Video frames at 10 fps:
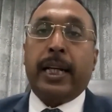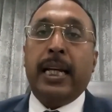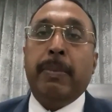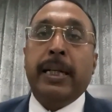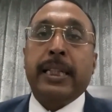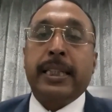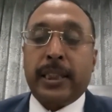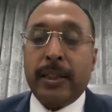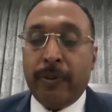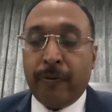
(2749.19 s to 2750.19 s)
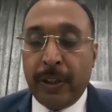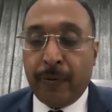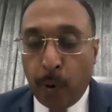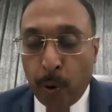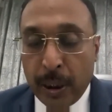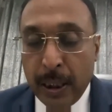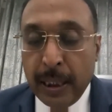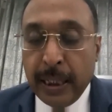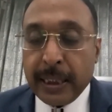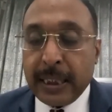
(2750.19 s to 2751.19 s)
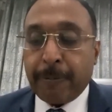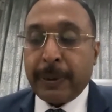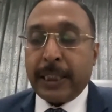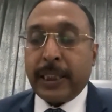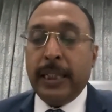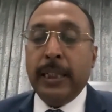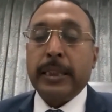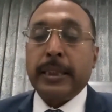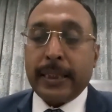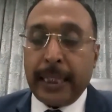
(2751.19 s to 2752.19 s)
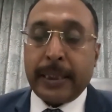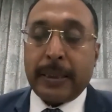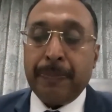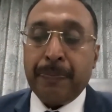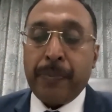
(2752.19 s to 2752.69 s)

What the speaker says: claim under section 54 subsection 6.